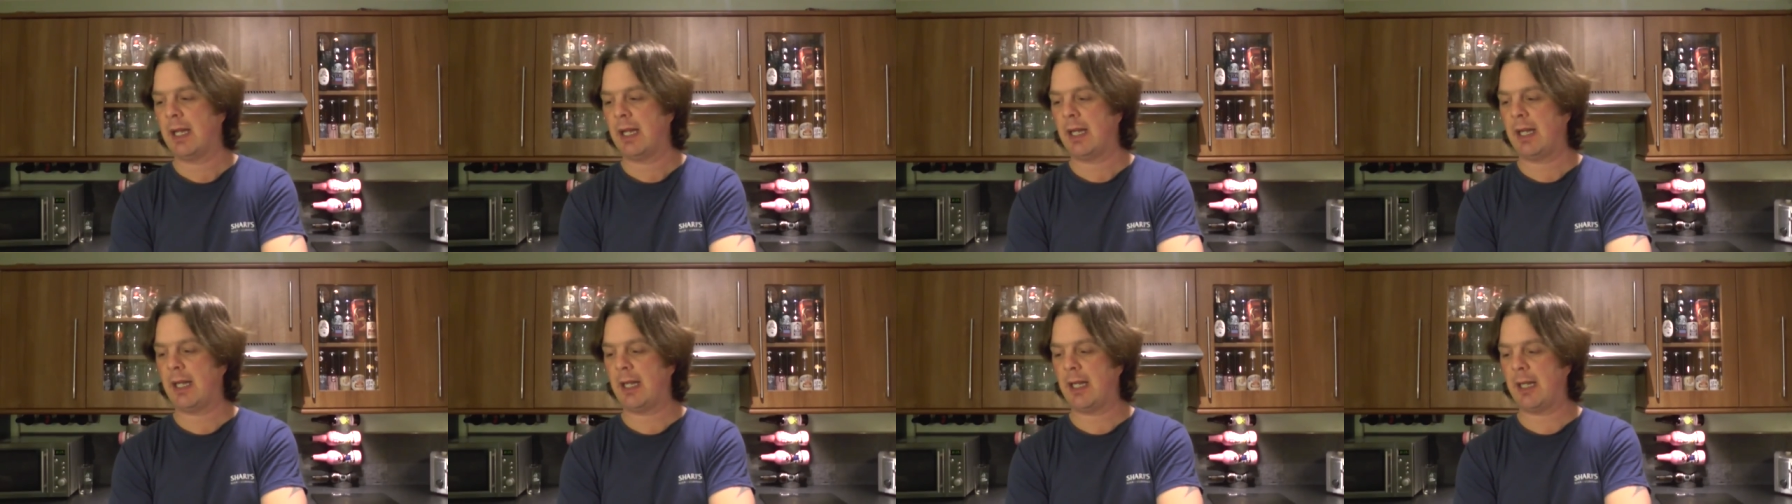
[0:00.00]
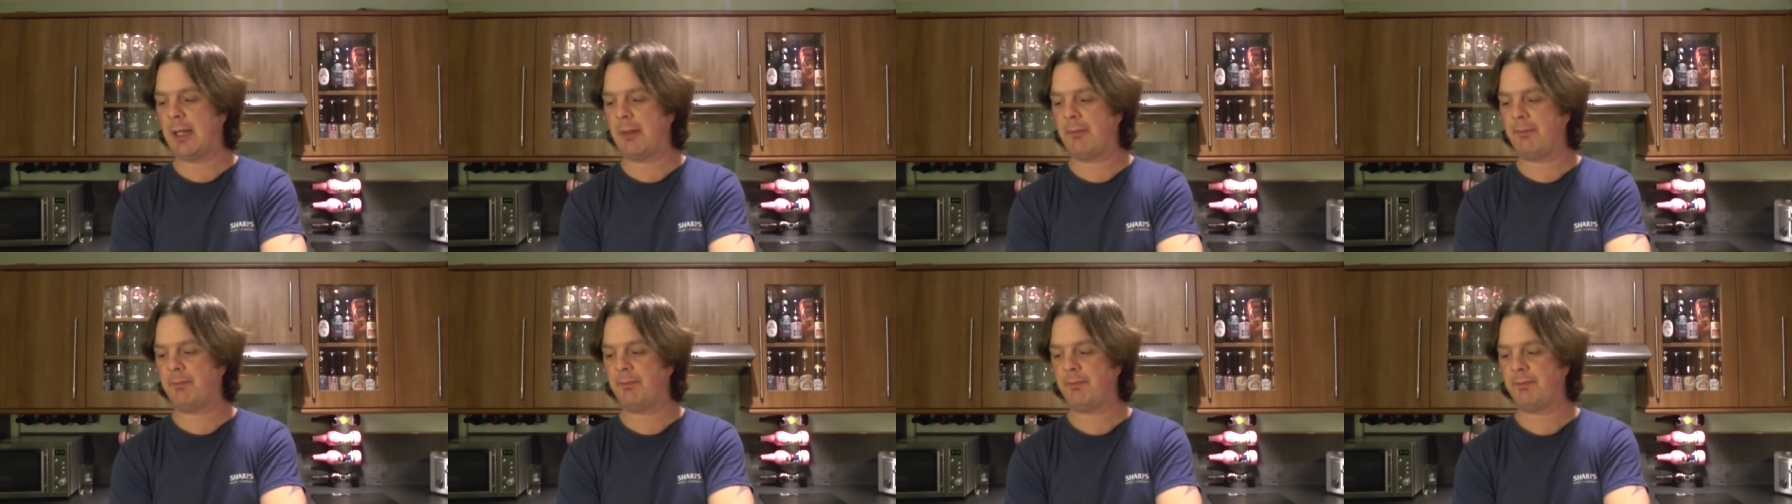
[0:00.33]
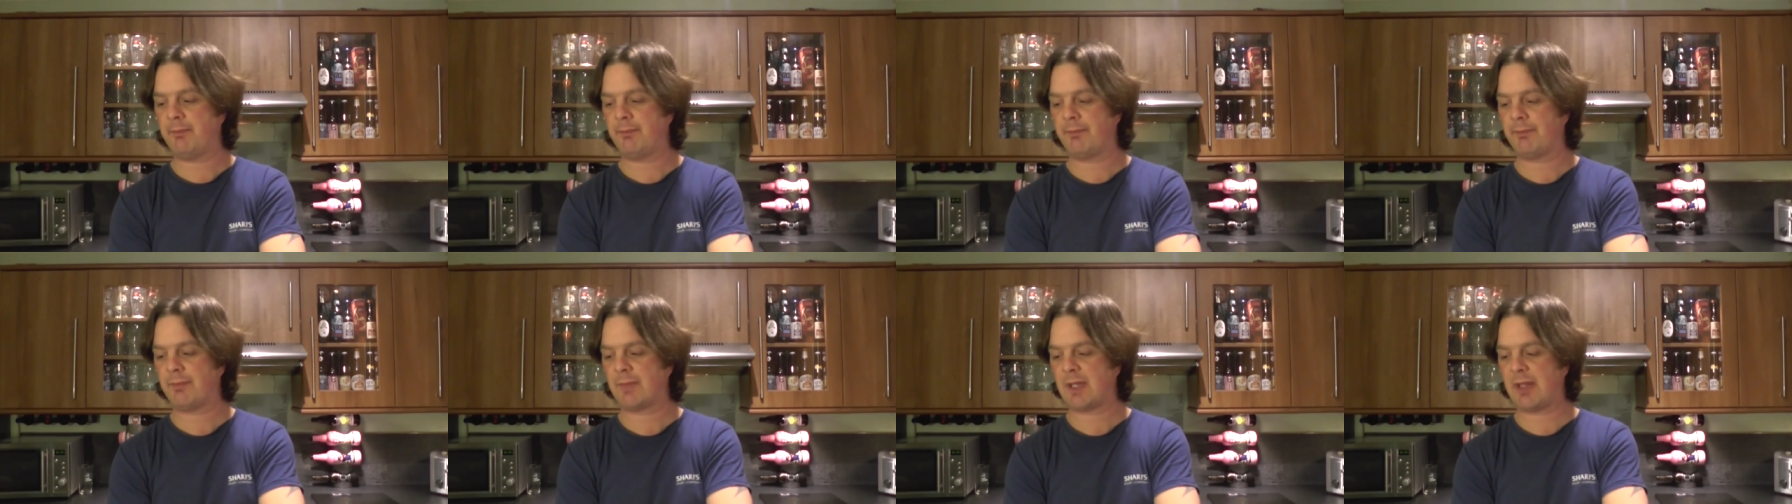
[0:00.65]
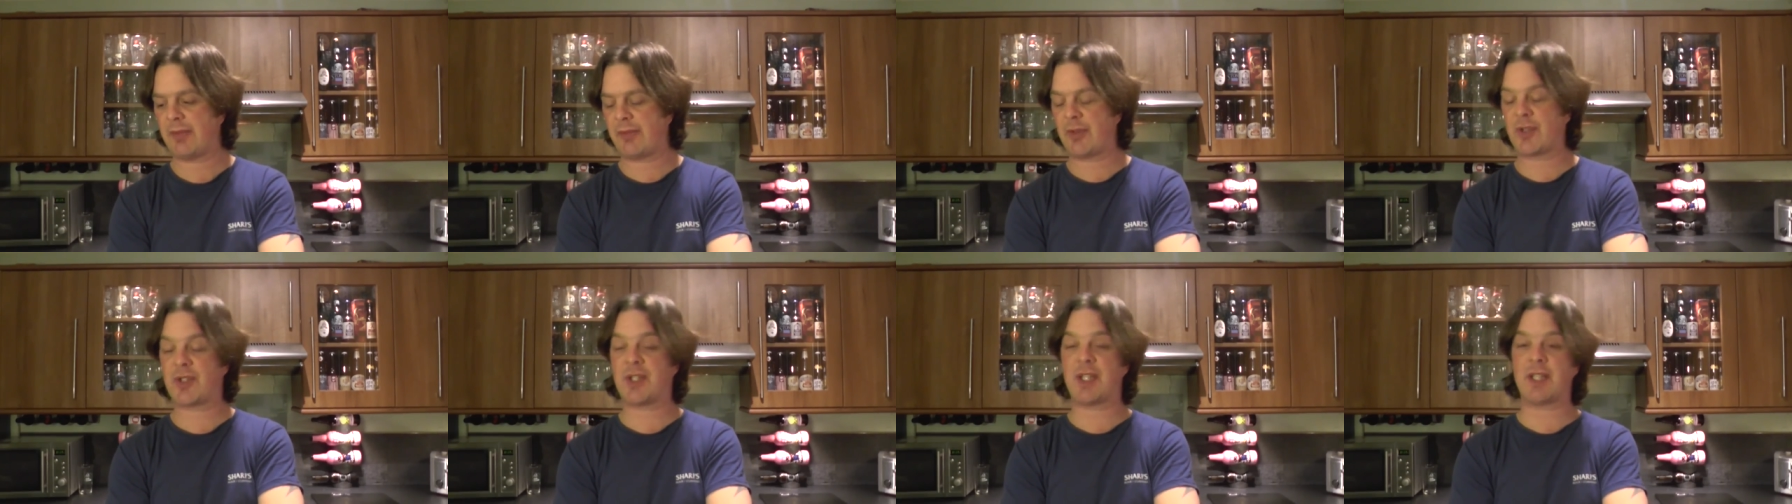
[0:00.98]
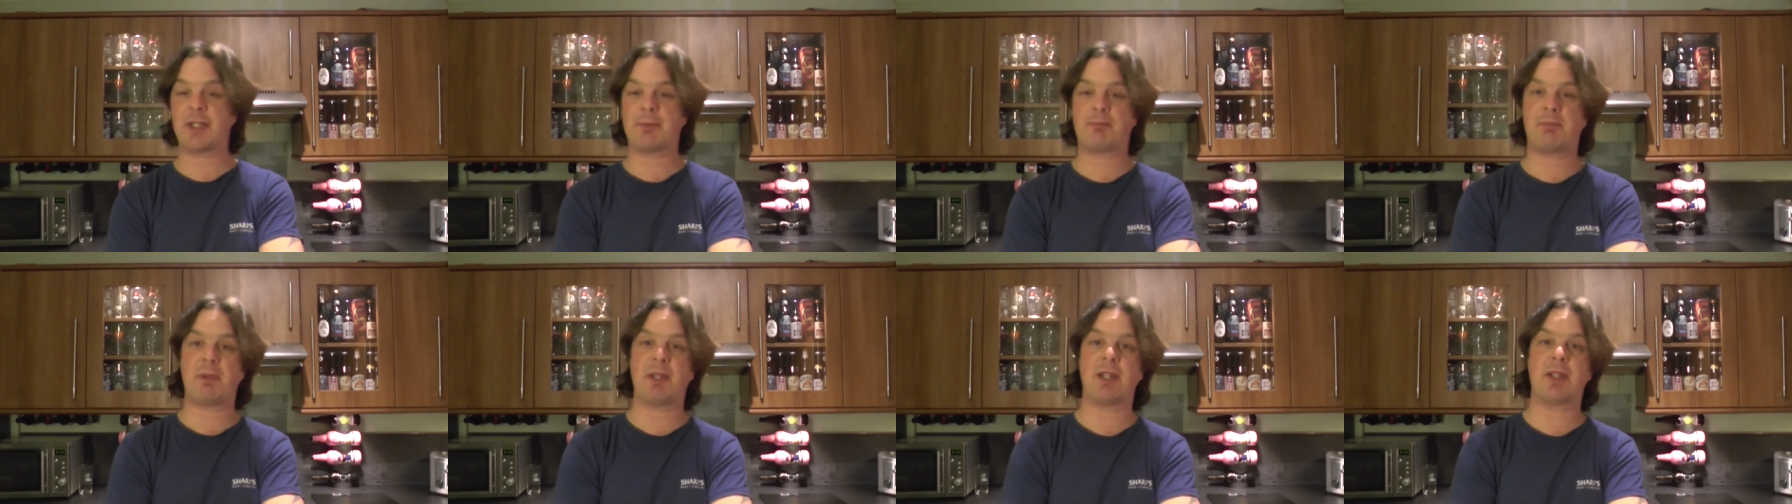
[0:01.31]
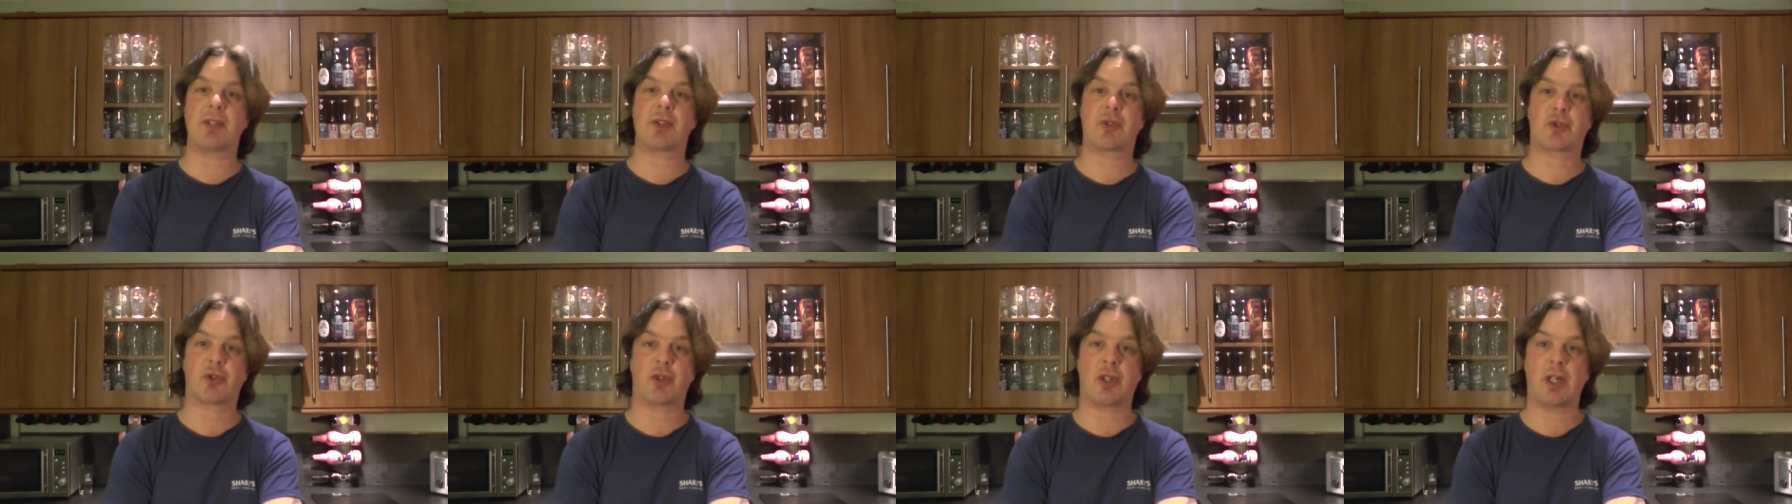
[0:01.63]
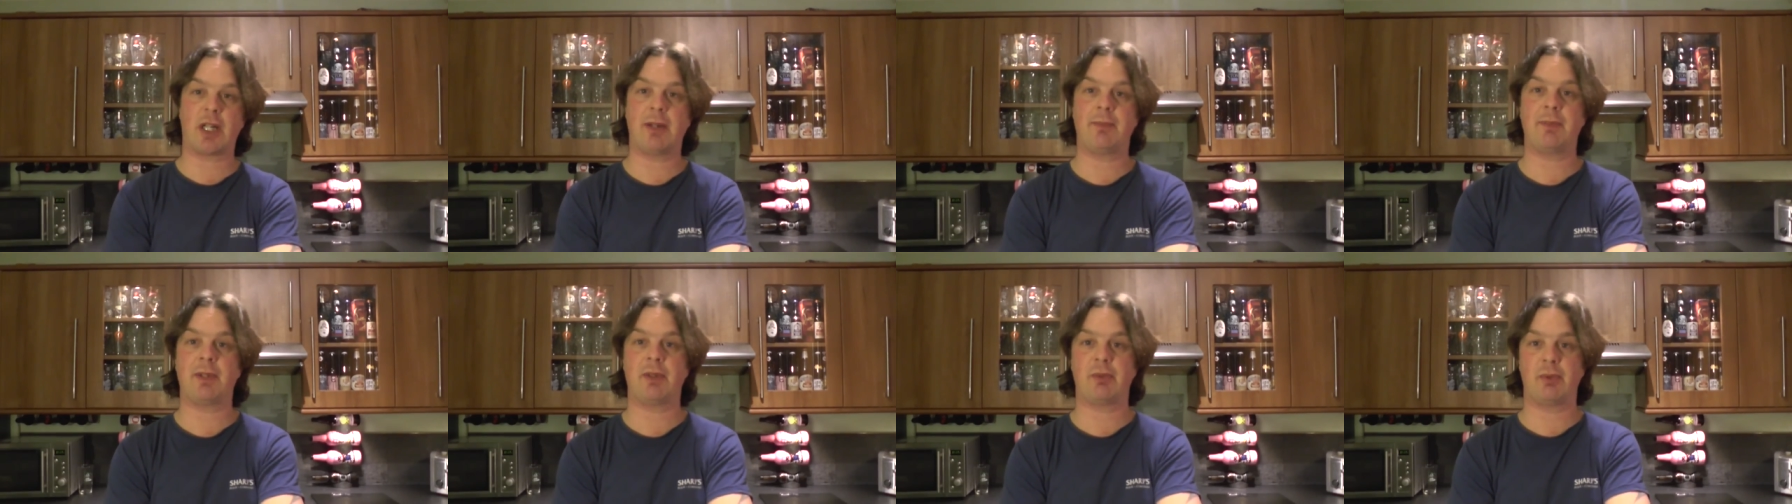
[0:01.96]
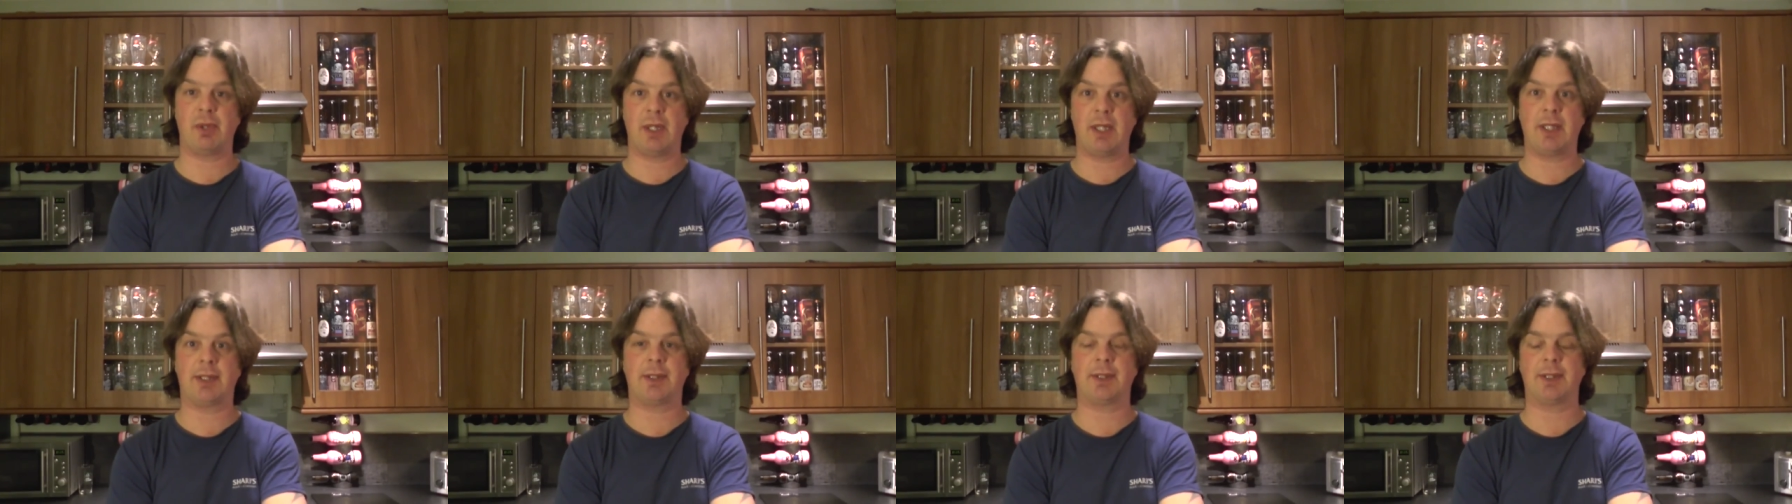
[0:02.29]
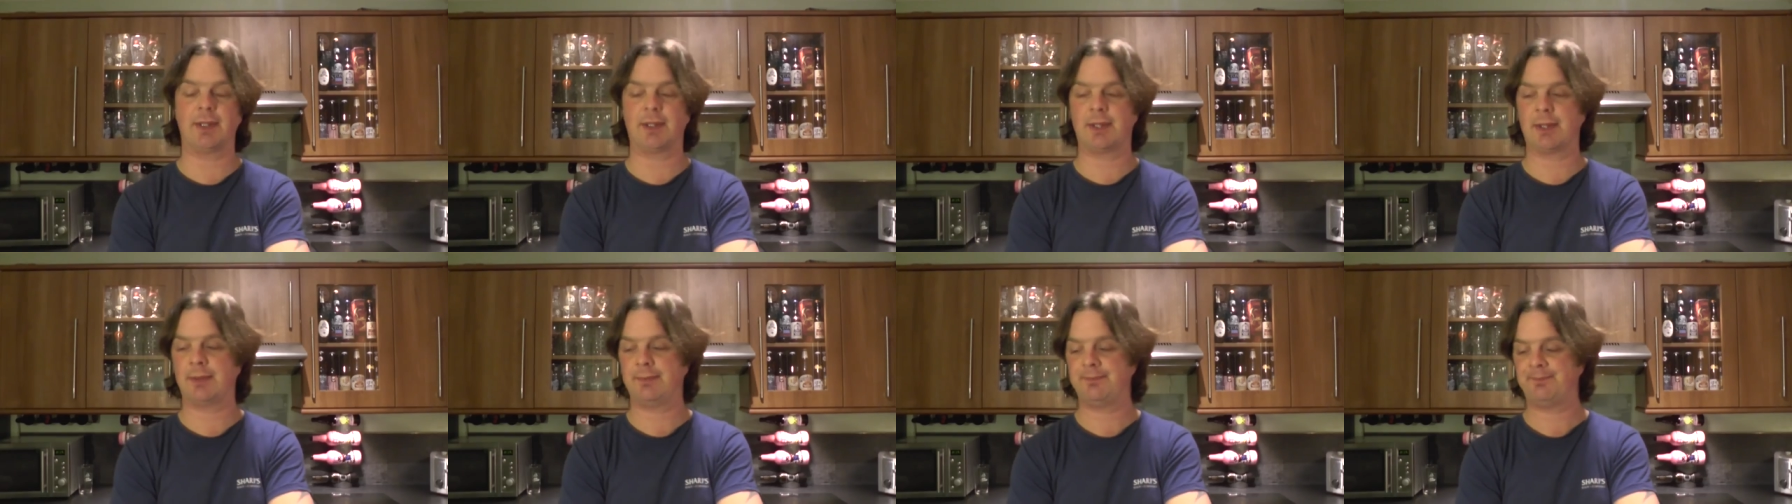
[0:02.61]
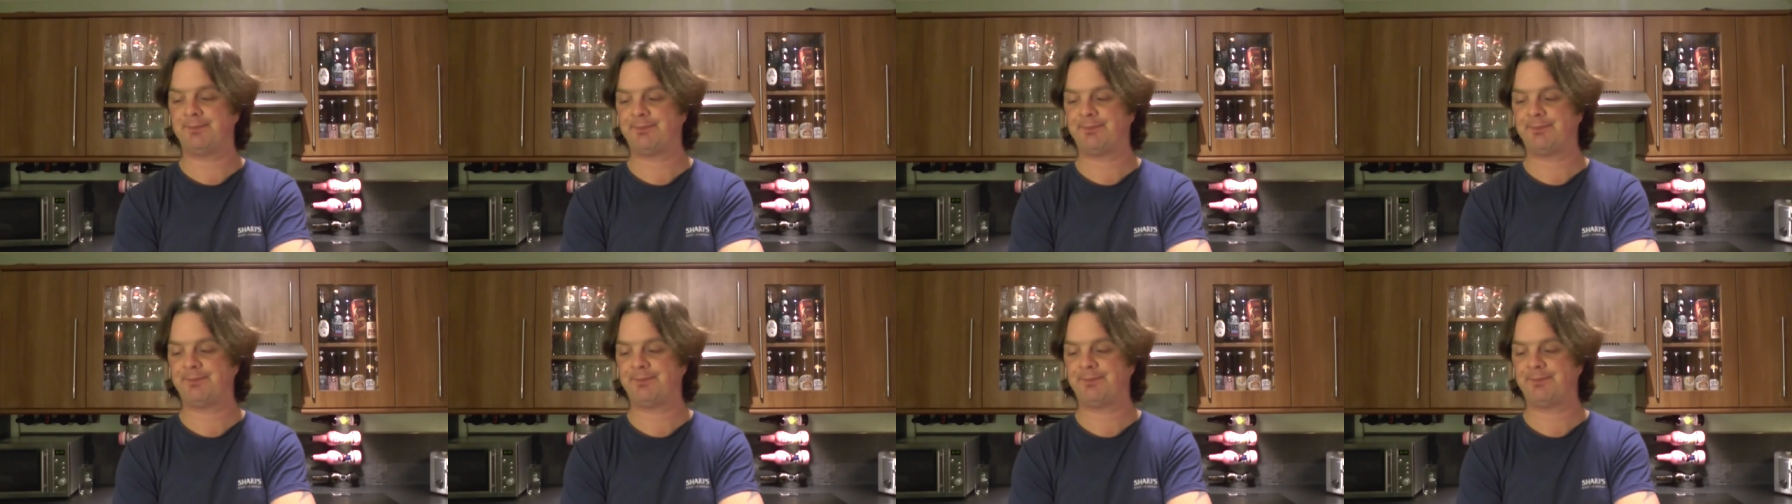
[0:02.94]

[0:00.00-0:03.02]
Um, if you see his beers, try them, they're really good.